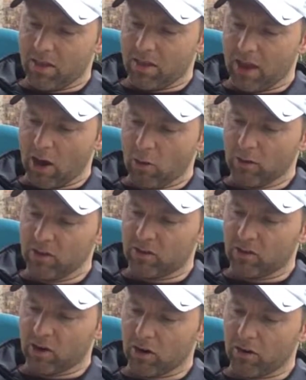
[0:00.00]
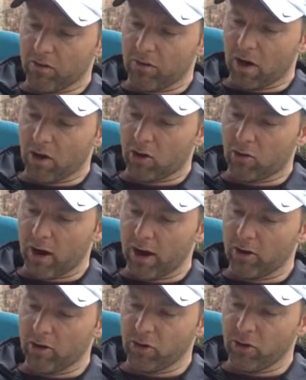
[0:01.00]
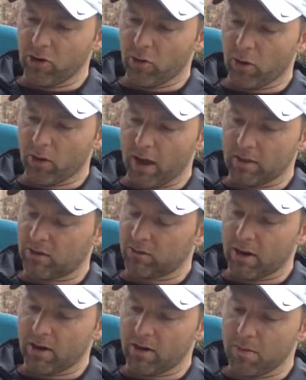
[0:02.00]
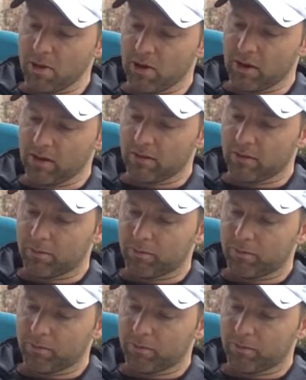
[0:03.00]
They only serve greater New York and surrounding communities.